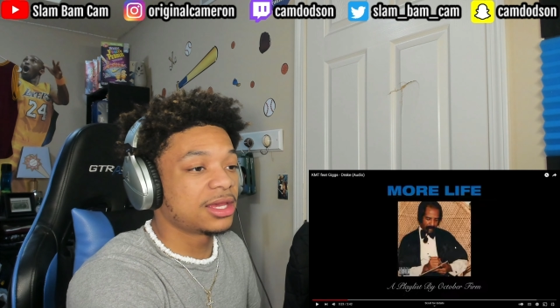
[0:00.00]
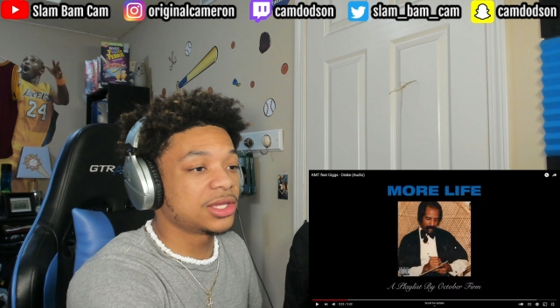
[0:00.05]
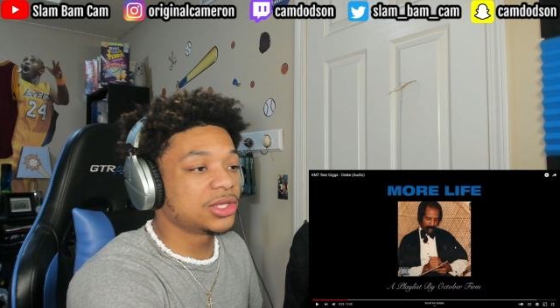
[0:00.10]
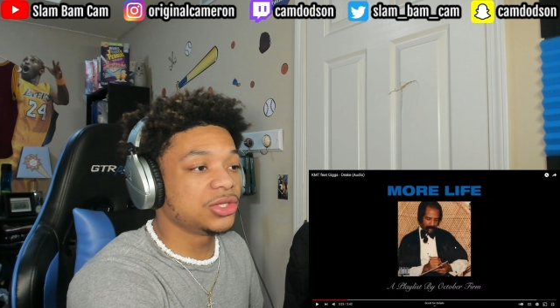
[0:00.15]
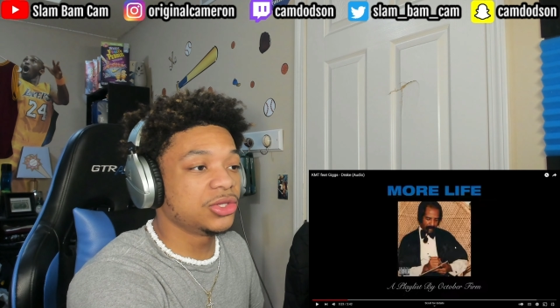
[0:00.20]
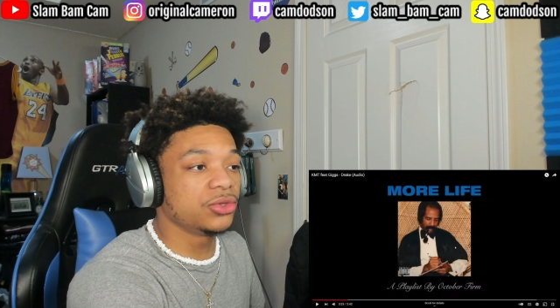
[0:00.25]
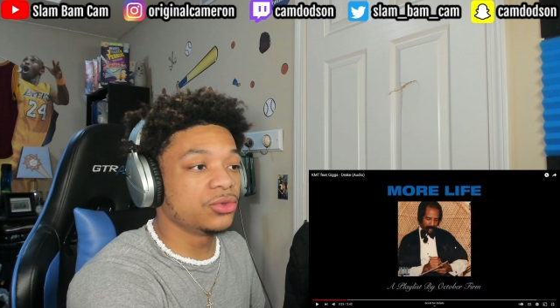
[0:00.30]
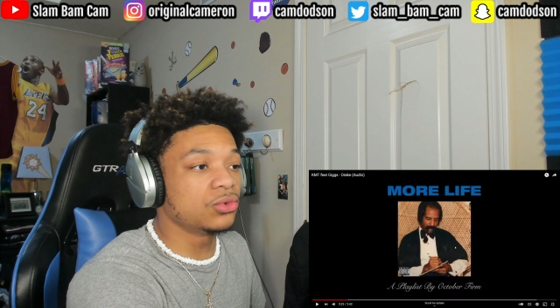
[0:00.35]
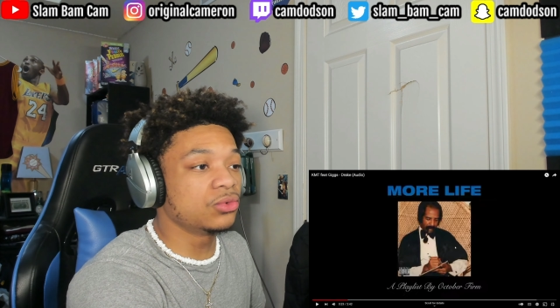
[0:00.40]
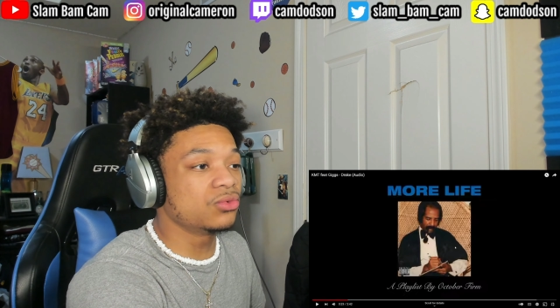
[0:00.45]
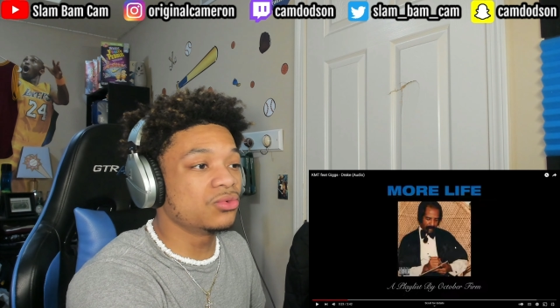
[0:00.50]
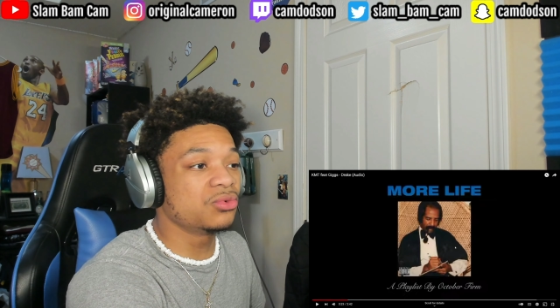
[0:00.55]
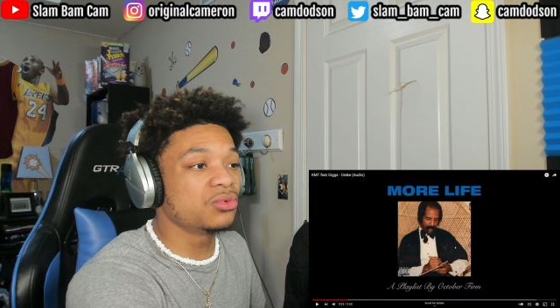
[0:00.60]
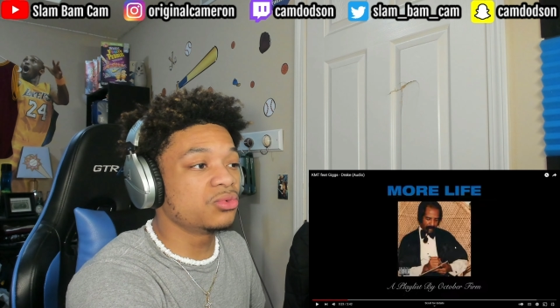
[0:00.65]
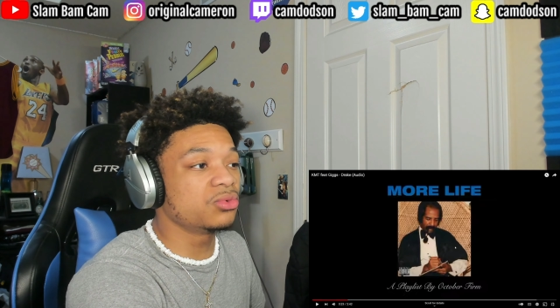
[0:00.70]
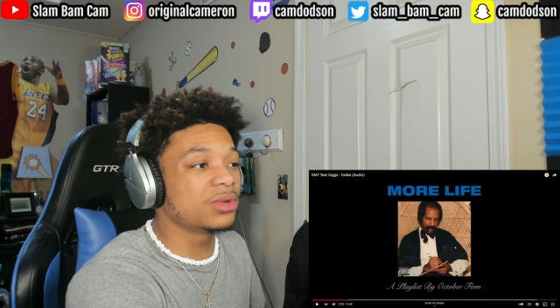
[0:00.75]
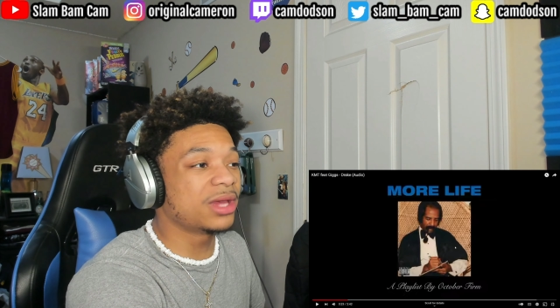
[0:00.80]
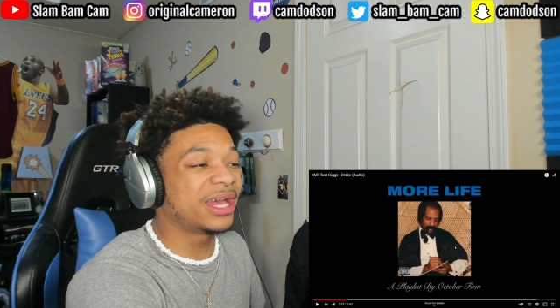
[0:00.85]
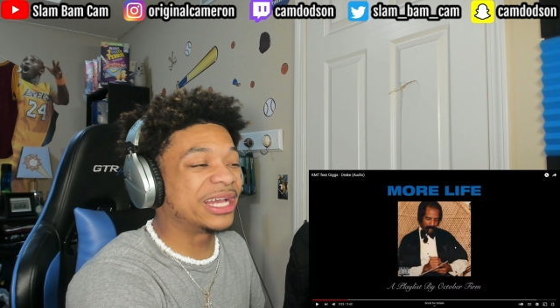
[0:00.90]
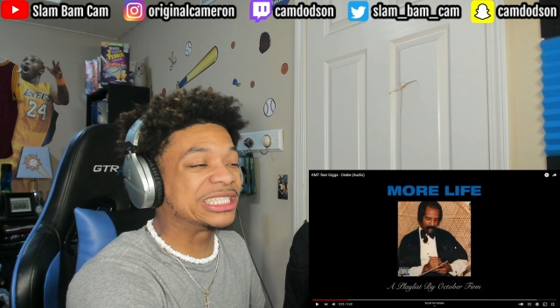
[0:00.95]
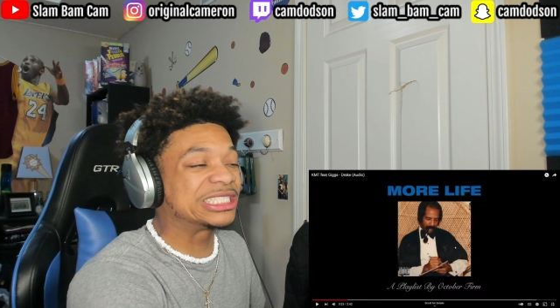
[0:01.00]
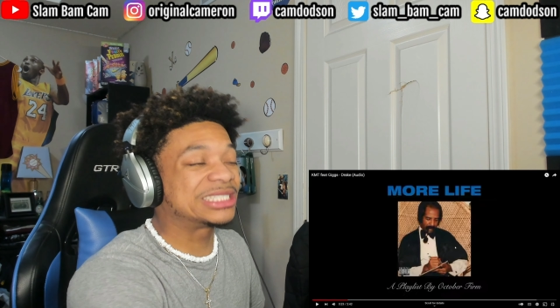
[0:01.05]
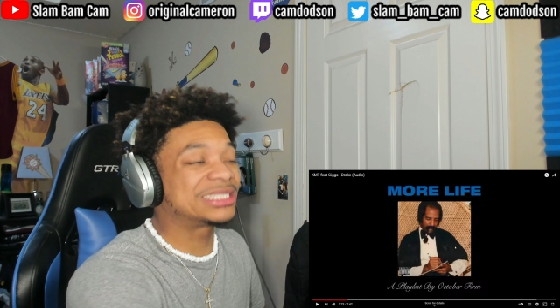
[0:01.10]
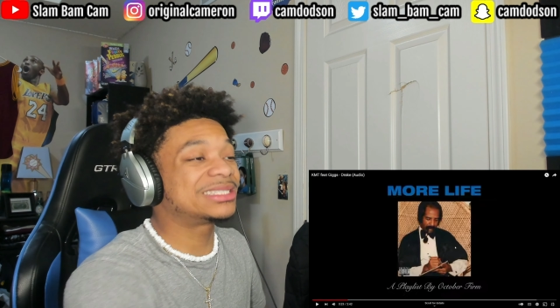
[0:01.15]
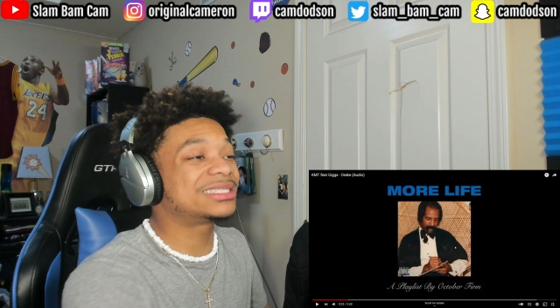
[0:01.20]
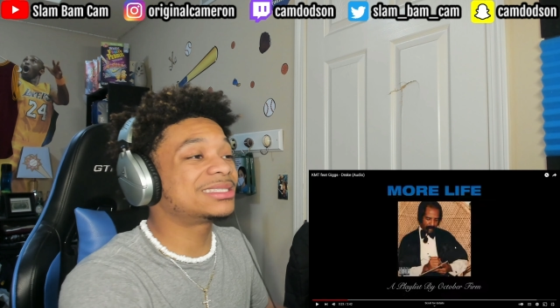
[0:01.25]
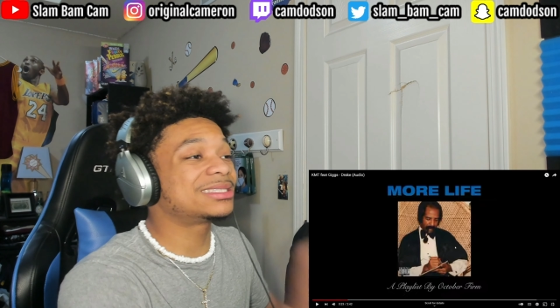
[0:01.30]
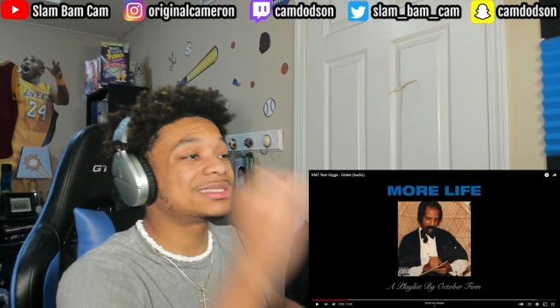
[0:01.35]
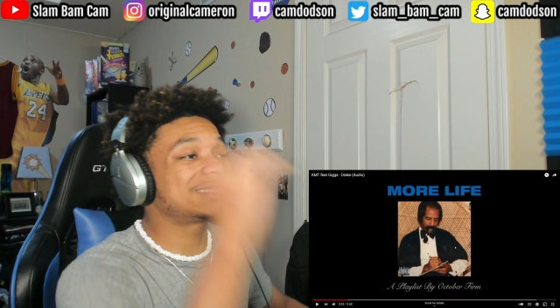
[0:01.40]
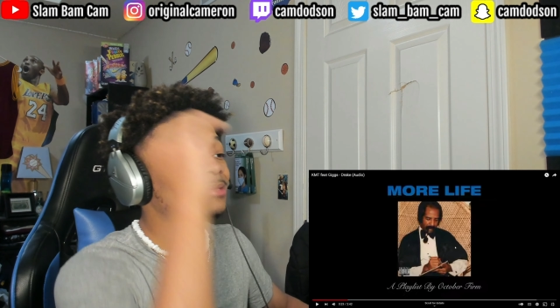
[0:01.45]
You
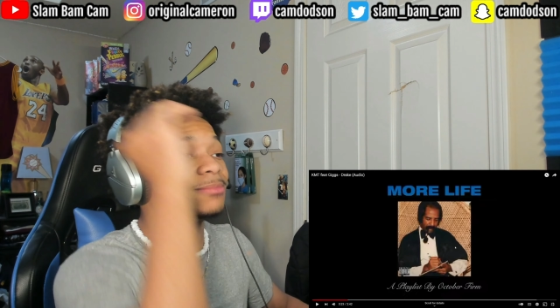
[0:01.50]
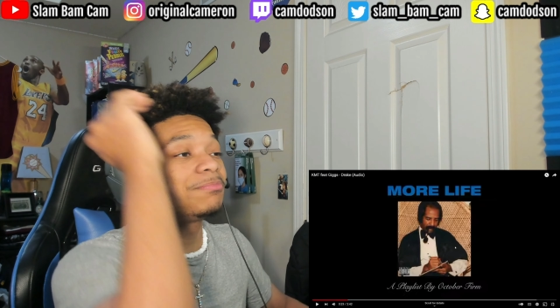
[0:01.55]
ex